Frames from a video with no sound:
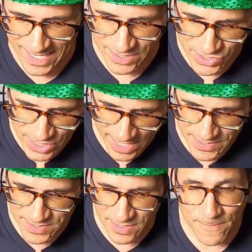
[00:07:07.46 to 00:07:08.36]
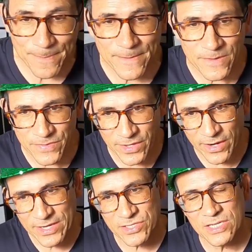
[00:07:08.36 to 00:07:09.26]
and a Jackson.
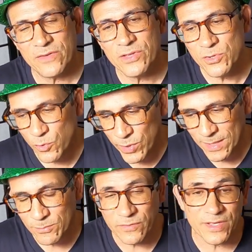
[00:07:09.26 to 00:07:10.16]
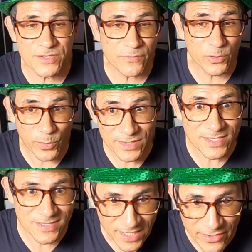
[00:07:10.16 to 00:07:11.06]
They're actually giving you quick move-in. So if you win
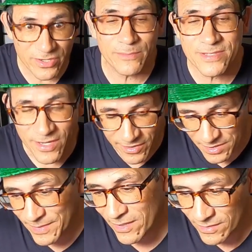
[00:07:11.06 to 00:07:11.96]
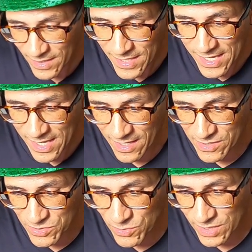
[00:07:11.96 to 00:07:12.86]
this lottery I've been talking about, uh,
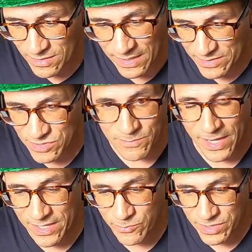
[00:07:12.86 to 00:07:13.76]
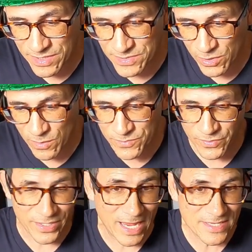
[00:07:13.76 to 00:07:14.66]
you can actually buy one of these homes
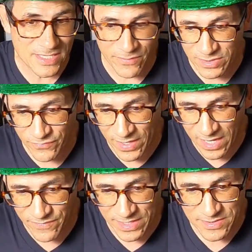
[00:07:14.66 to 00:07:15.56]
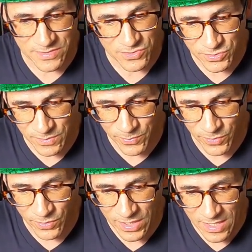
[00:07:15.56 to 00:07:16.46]
for 975 that's the
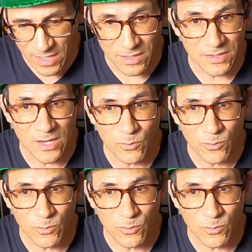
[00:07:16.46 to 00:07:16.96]
juniper on